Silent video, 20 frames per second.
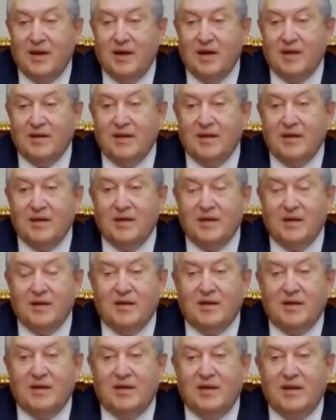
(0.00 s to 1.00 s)
I
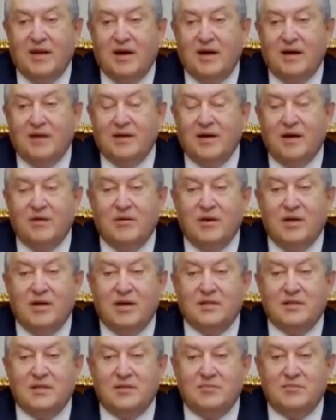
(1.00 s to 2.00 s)
think they are now in
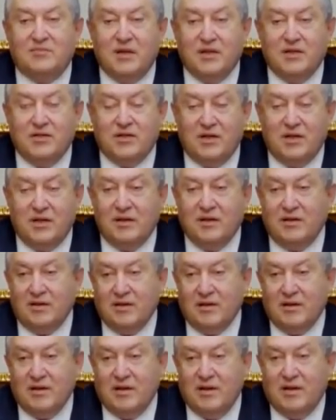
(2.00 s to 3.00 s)
Azerbaijan,
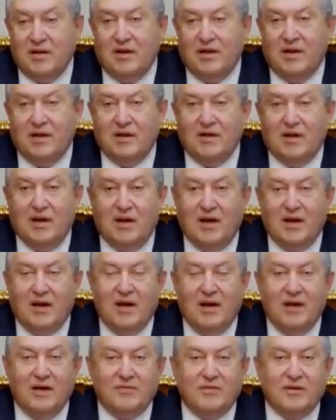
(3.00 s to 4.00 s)
and
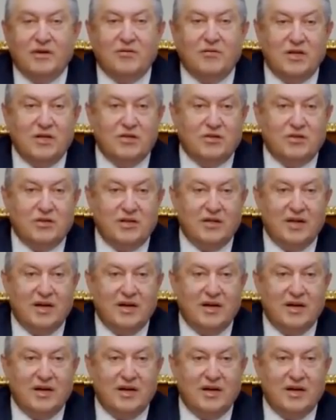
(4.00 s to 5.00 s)
I have a question.
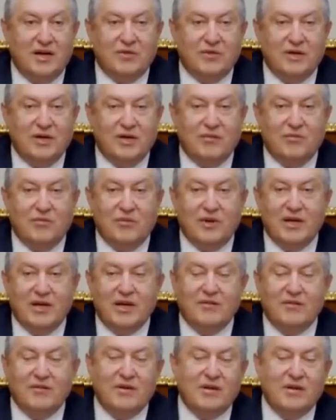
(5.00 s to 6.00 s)

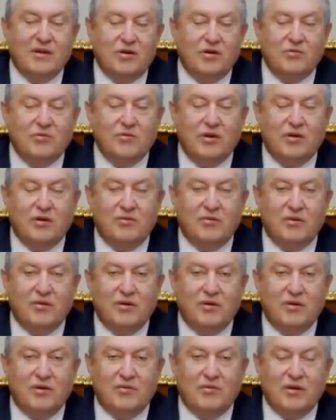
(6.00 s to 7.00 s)
Whenever the war will
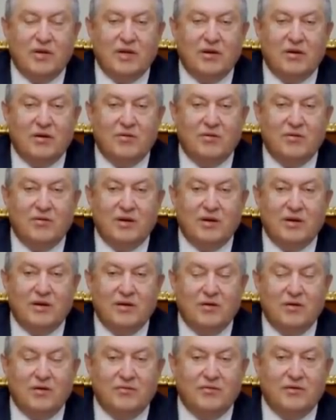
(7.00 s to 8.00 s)

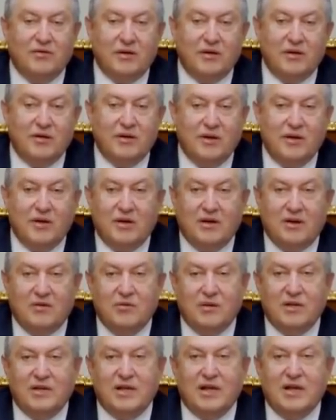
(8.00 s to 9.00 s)
over,
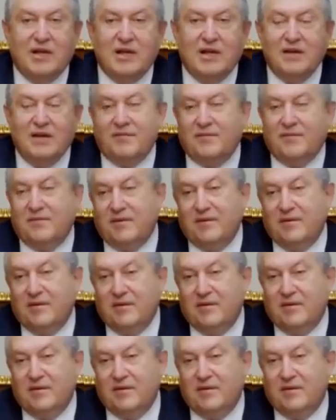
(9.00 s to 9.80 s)
will they leave